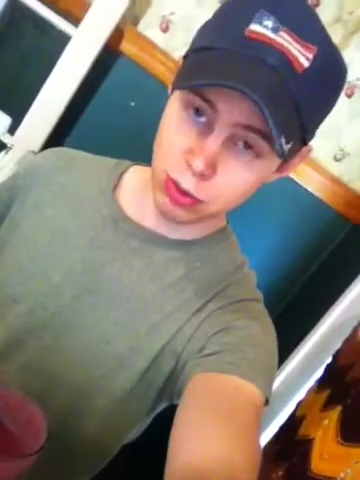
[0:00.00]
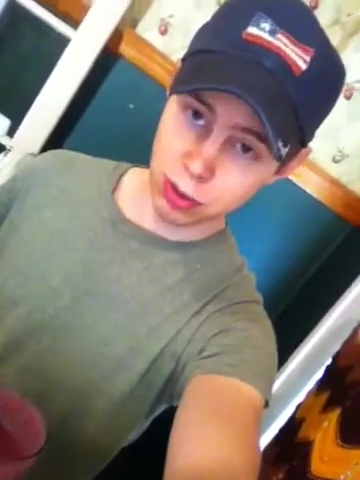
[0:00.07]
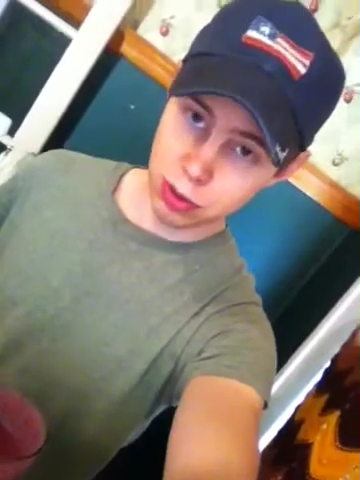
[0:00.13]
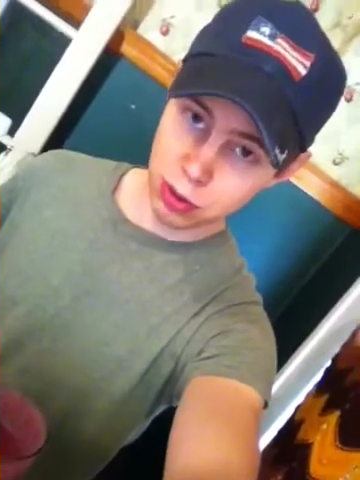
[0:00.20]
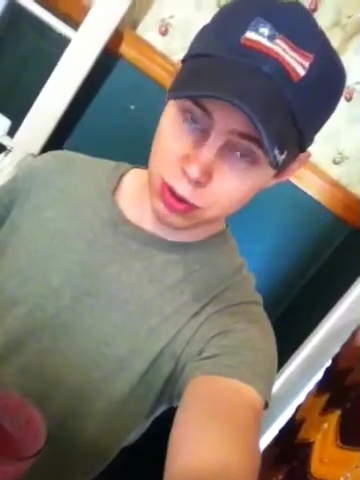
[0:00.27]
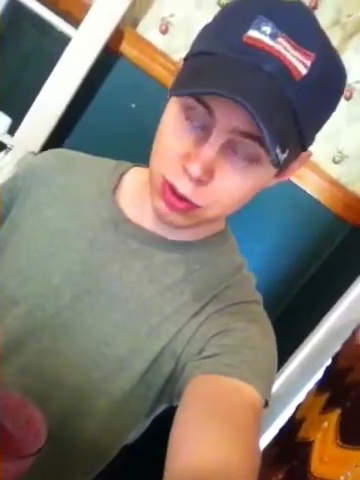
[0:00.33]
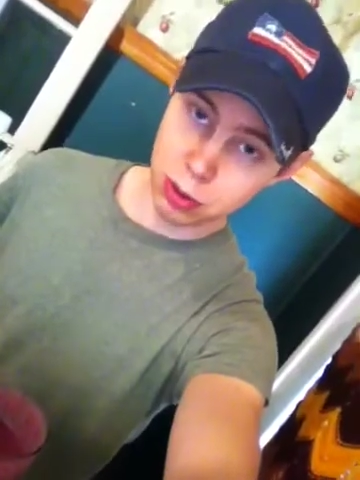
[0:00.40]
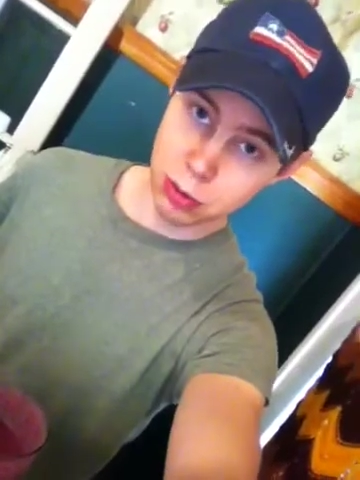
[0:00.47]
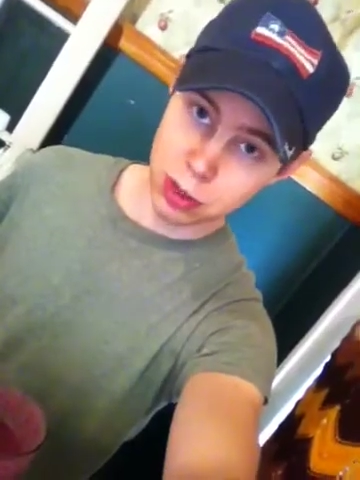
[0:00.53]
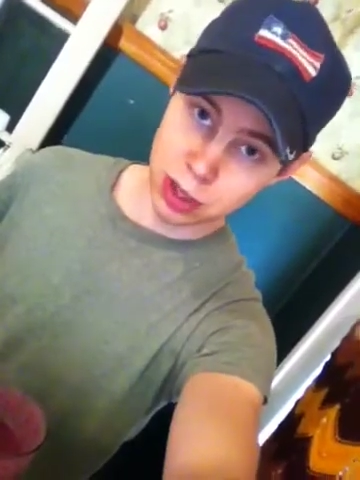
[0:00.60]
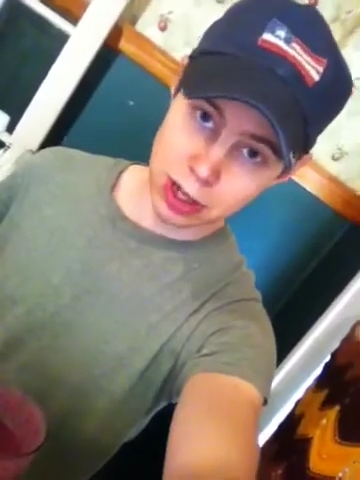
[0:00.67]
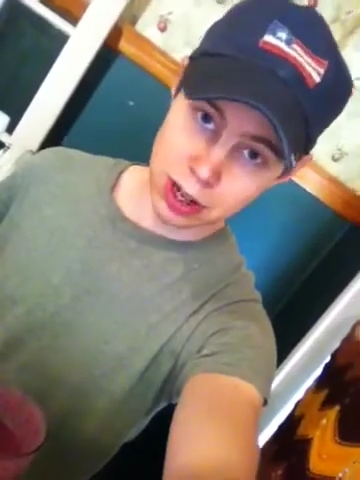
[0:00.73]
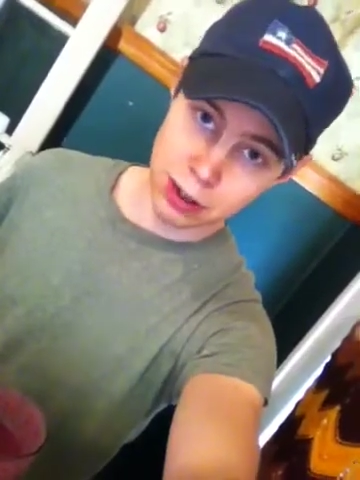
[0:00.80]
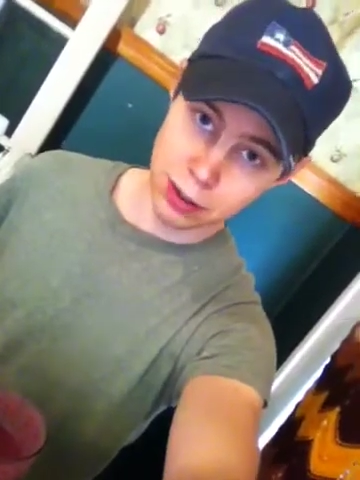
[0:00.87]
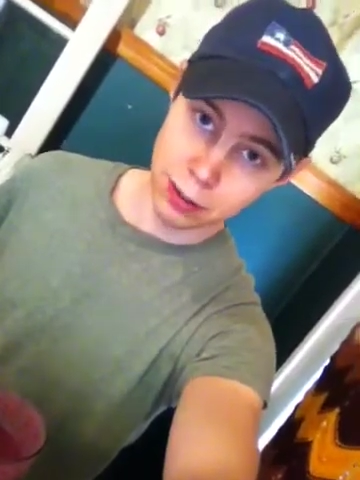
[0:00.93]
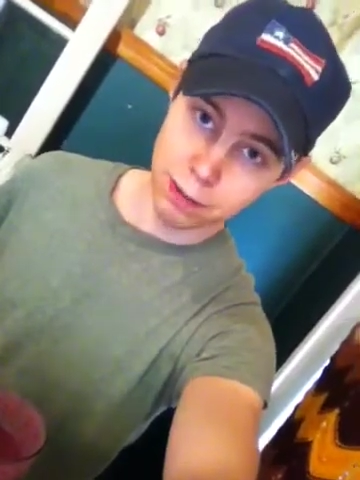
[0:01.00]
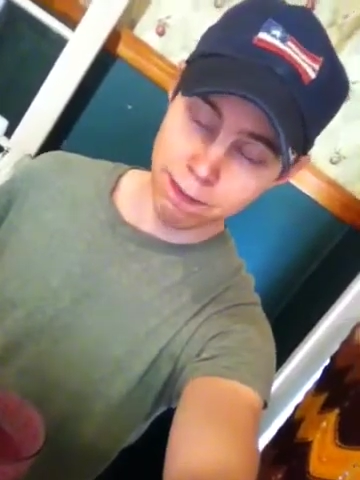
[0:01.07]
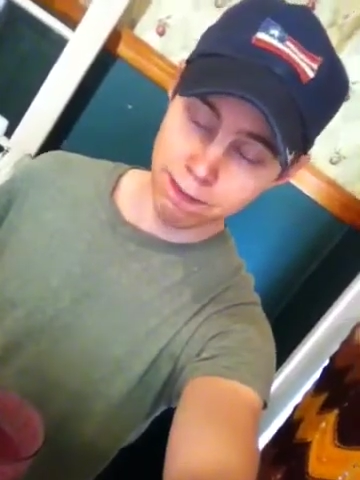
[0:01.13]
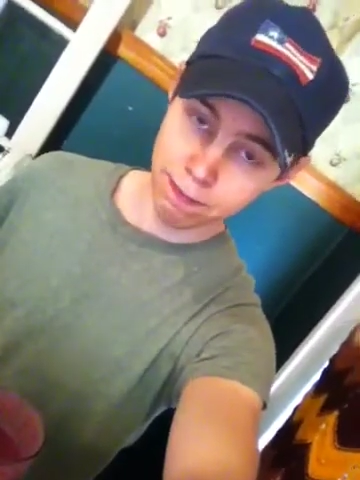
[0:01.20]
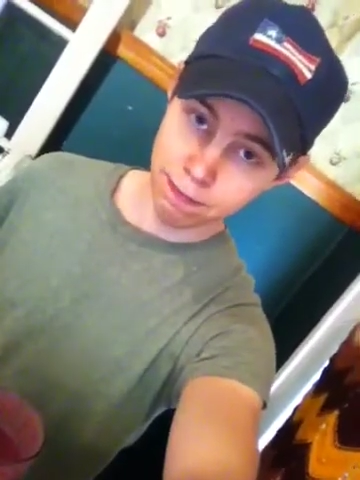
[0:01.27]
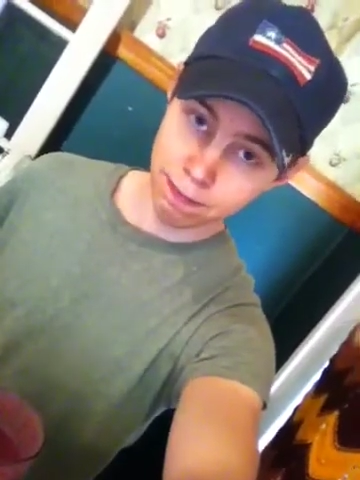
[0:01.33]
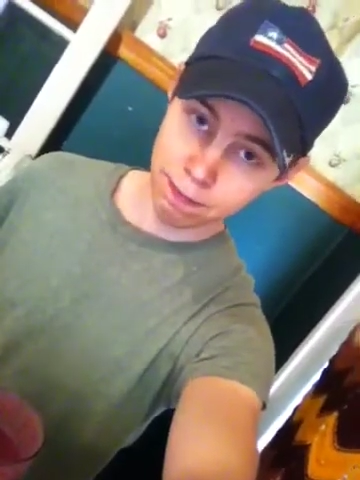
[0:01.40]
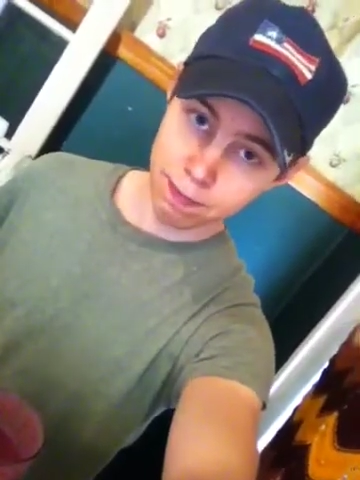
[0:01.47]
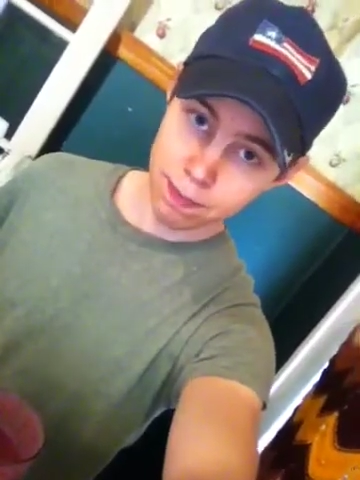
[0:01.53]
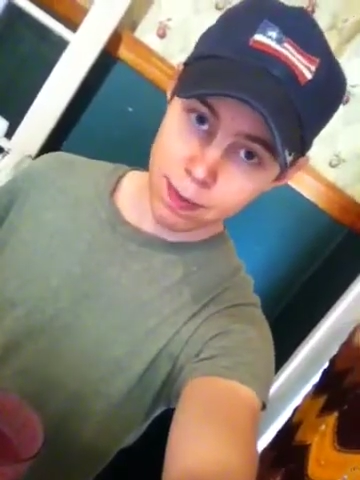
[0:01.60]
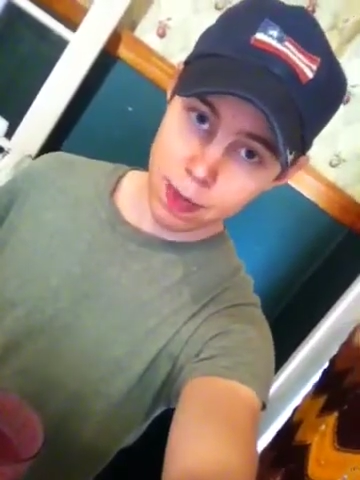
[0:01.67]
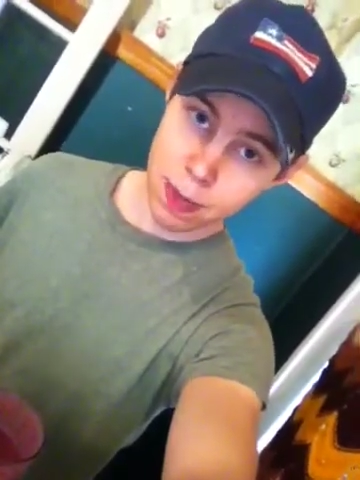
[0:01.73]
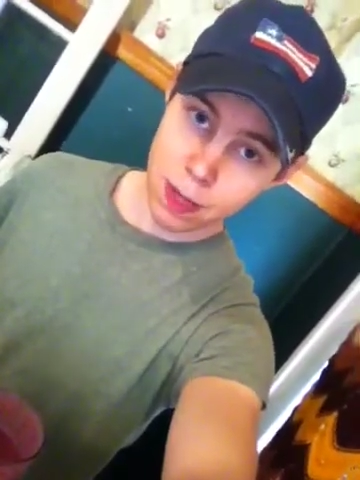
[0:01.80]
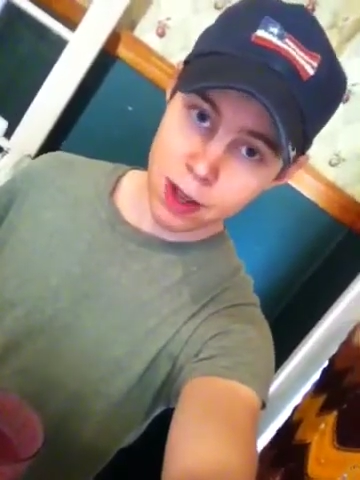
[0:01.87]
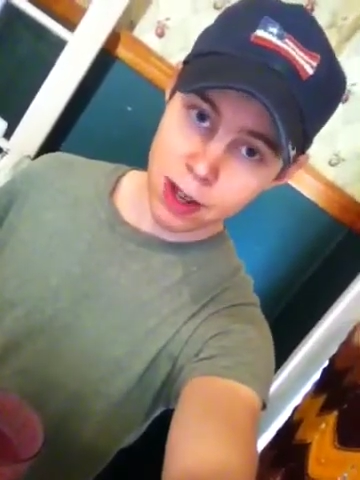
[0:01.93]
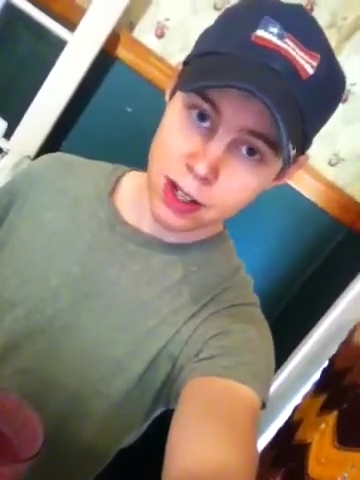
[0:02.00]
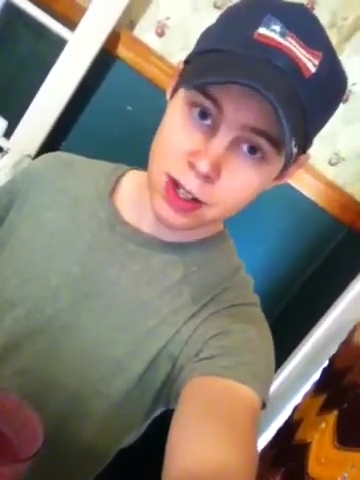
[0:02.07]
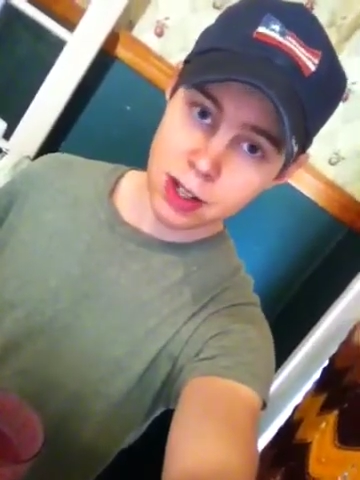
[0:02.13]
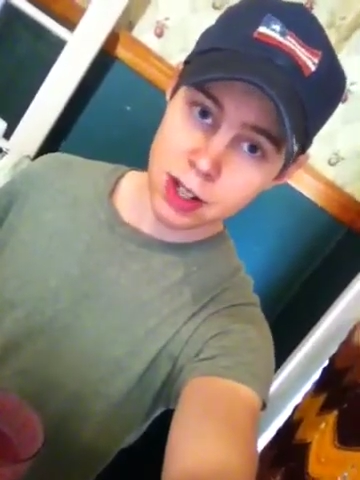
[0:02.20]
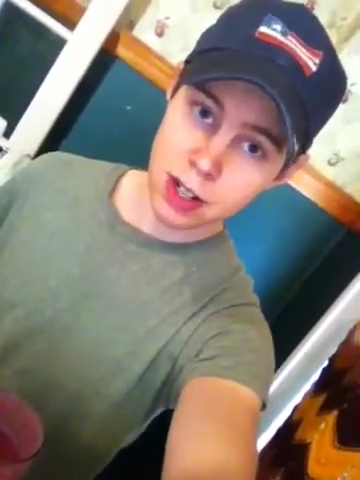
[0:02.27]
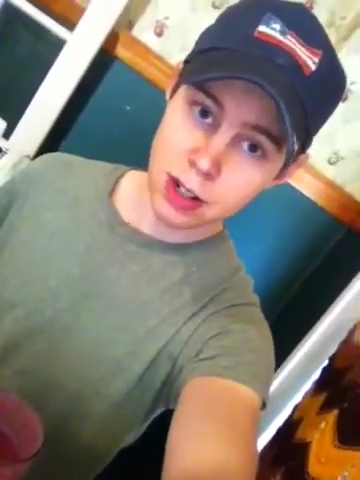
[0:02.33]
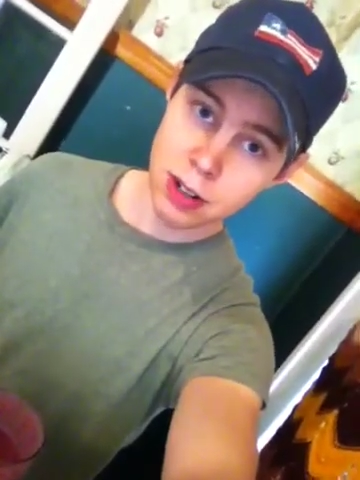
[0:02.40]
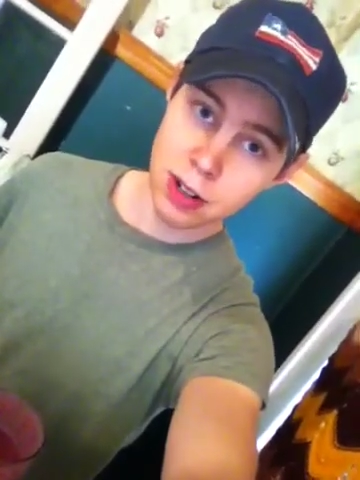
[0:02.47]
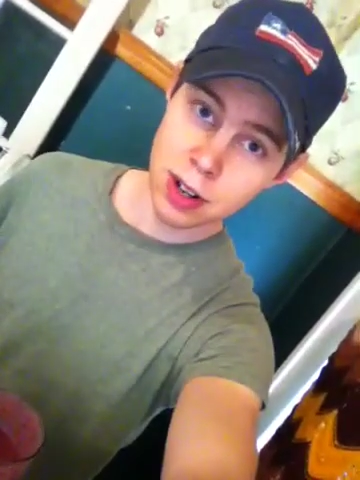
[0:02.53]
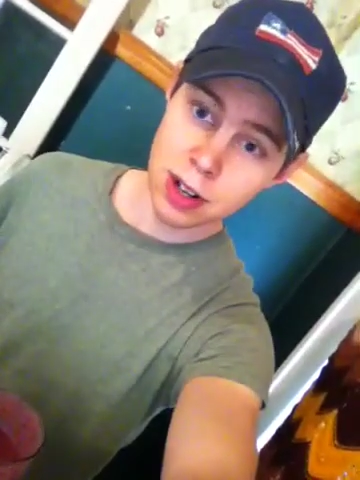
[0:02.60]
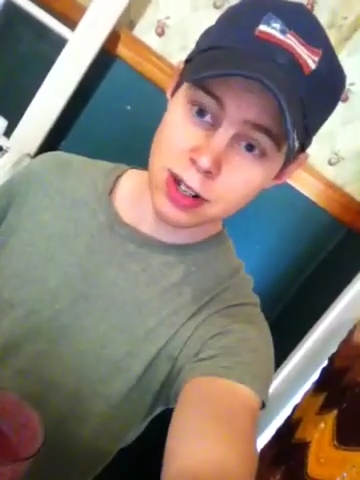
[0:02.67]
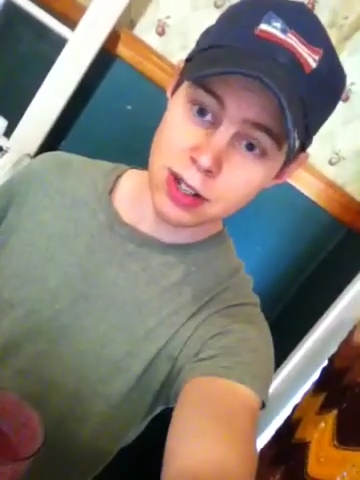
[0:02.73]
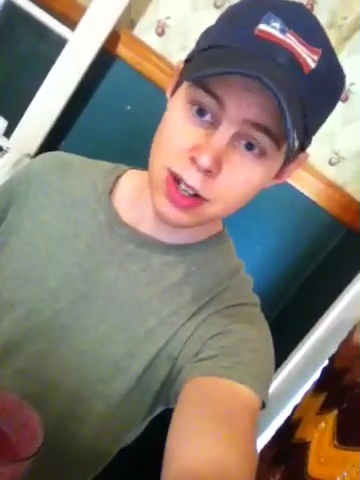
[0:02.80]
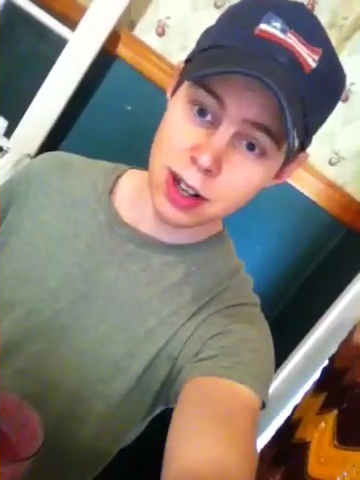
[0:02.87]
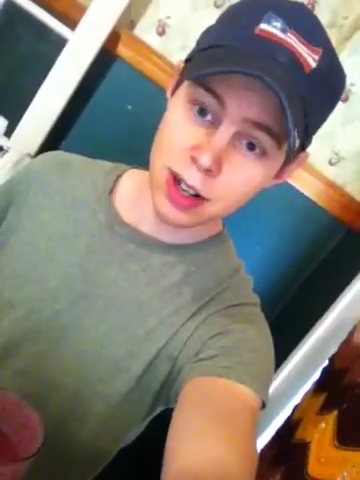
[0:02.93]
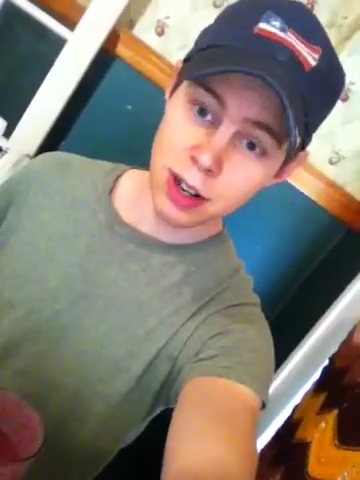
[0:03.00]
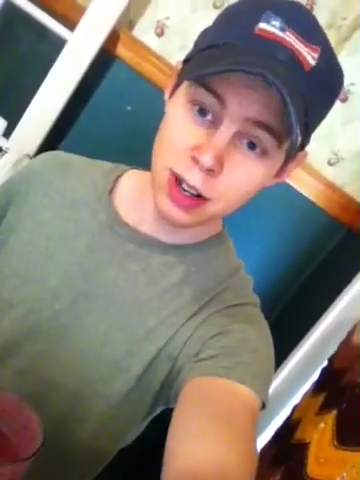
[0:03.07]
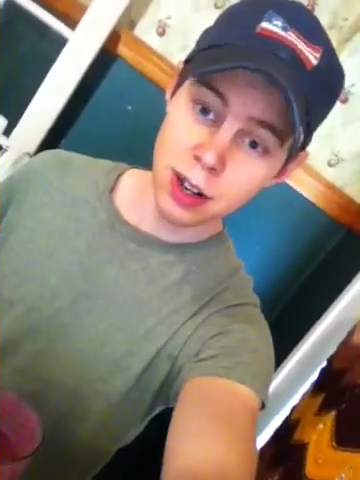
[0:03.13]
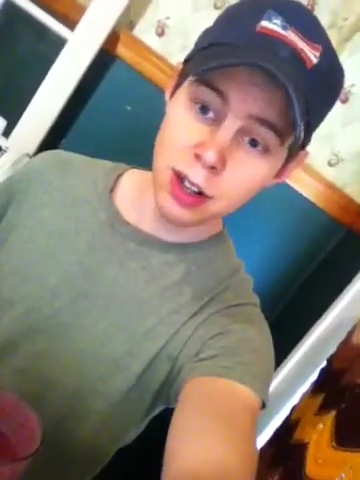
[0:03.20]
YouTube channel, is to tell you guys that